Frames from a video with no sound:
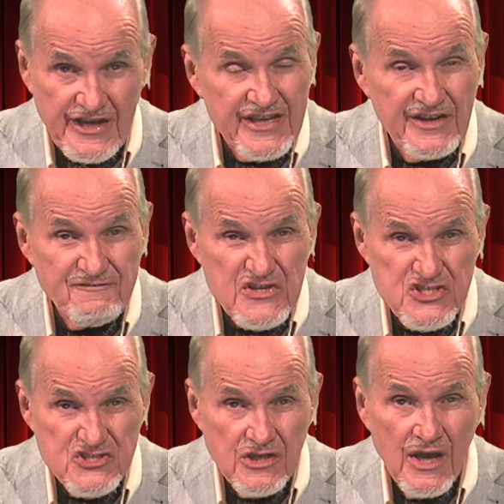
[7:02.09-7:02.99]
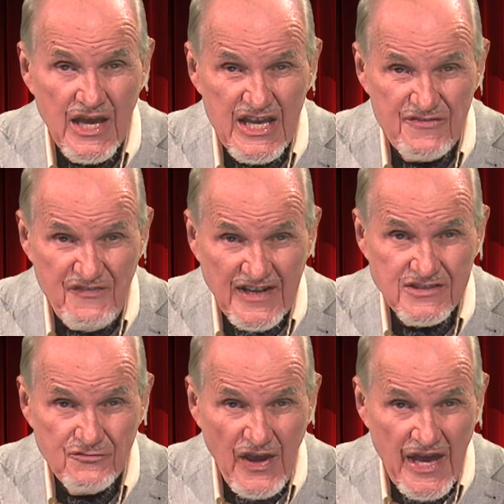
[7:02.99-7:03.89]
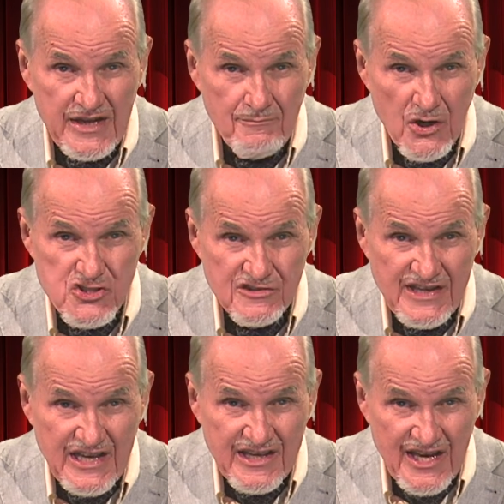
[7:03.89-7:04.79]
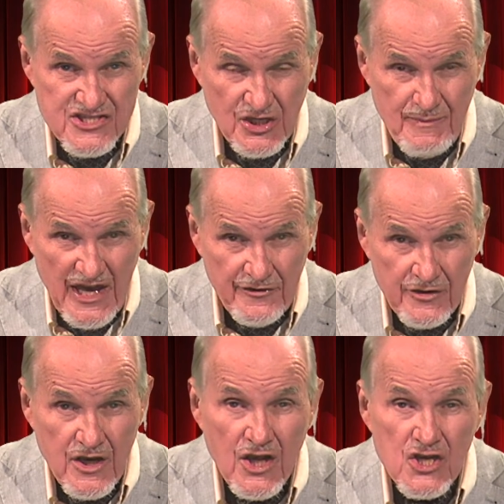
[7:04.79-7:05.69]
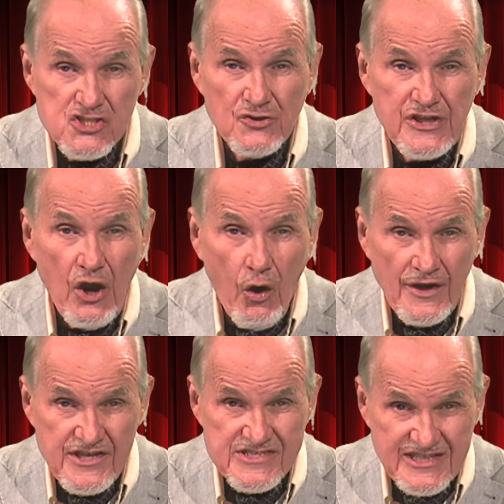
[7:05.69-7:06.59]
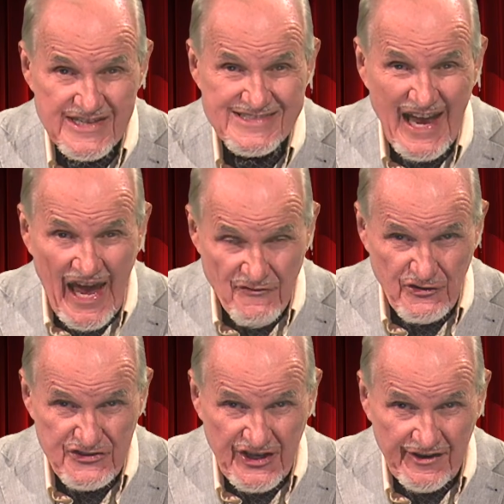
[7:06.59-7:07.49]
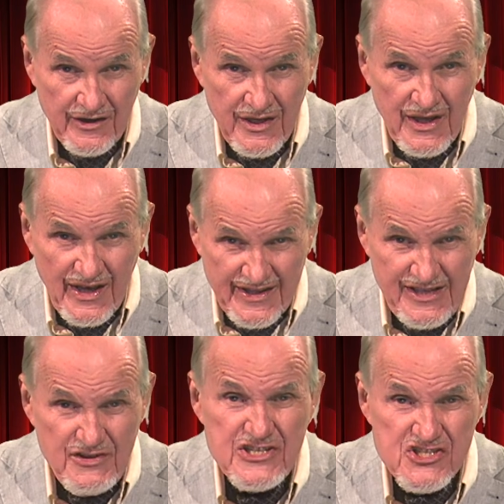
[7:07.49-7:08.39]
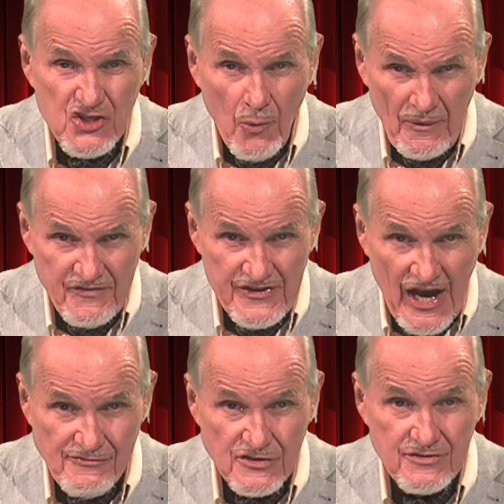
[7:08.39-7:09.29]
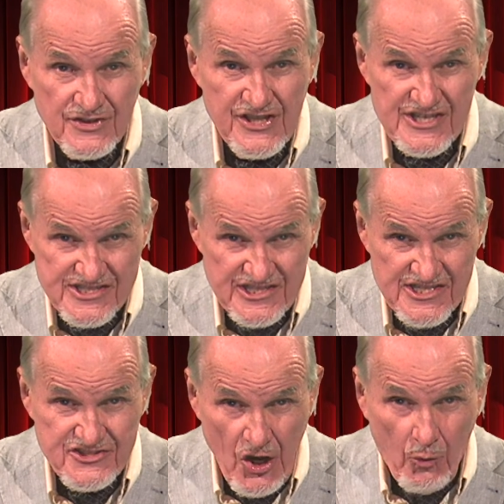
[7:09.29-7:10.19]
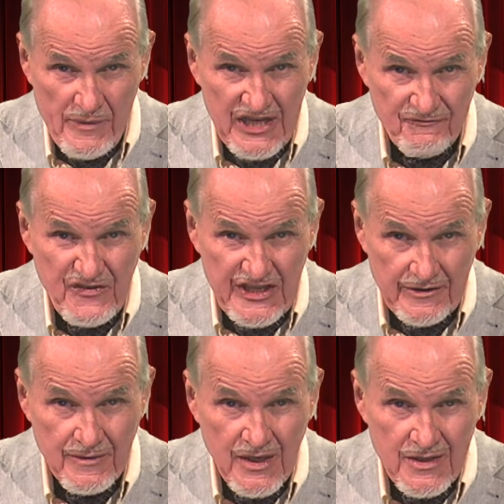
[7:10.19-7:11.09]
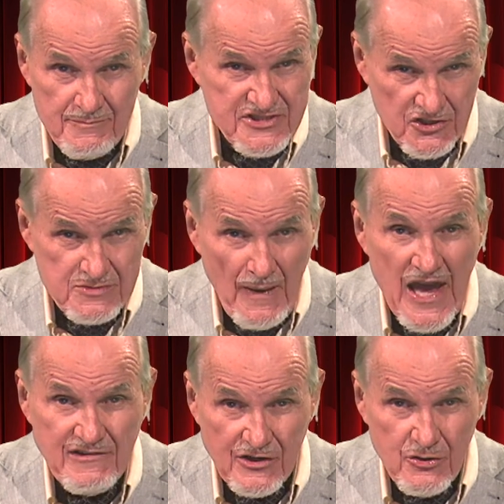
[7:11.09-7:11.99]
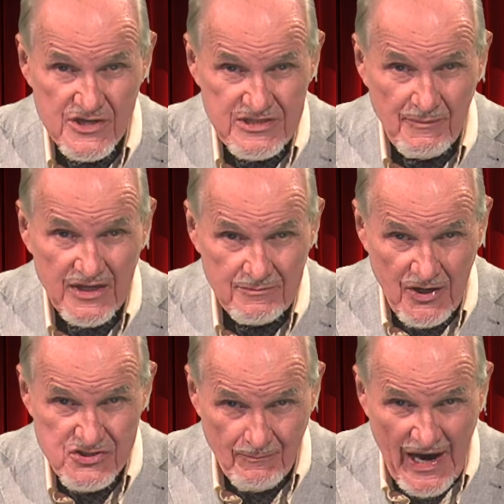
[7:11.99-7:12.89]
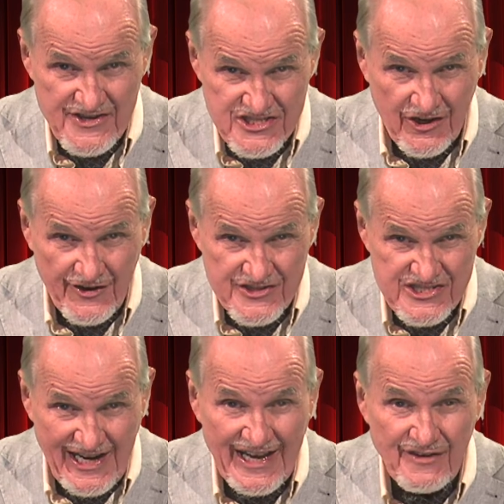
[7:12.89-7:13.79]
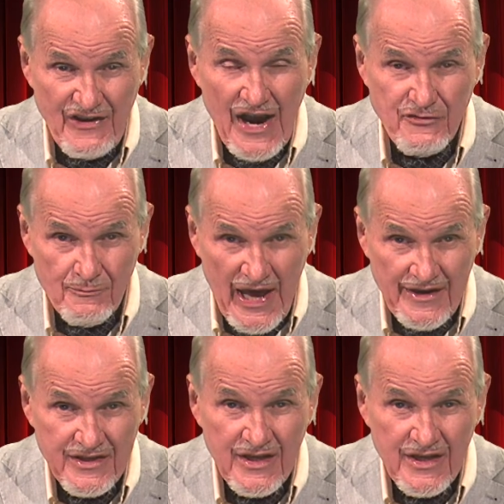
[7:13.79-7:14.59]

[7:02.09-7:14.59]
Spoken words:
in efficient, effective, and emotionally engaging manner, so the audience gets everything. Given the scope of the novel, this is no mean feat. Mr. Spangler, who is among the most modest artists I have ever met,